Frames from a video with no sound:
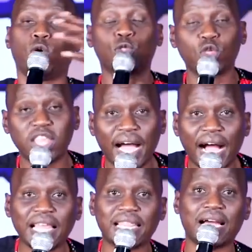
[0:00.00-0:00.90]
although there are
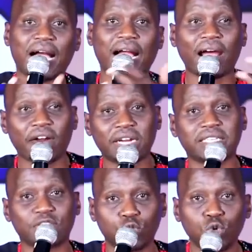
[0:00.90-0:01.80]
other
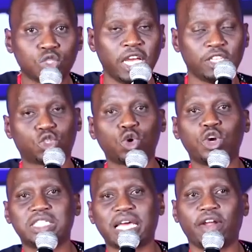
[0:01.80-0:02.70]
characters whose
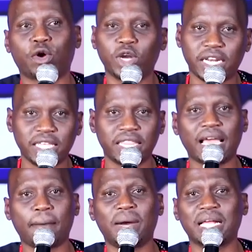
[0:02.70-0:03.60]
stories are recorded in
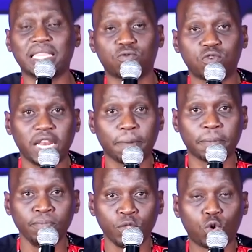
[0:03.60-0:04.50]
there, among them
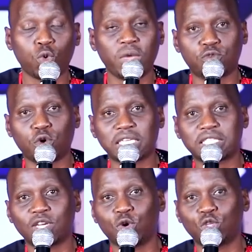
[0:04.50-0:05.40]
Philip, who we are
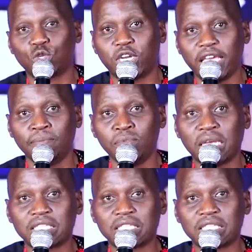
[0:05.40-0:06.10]
focusing on today.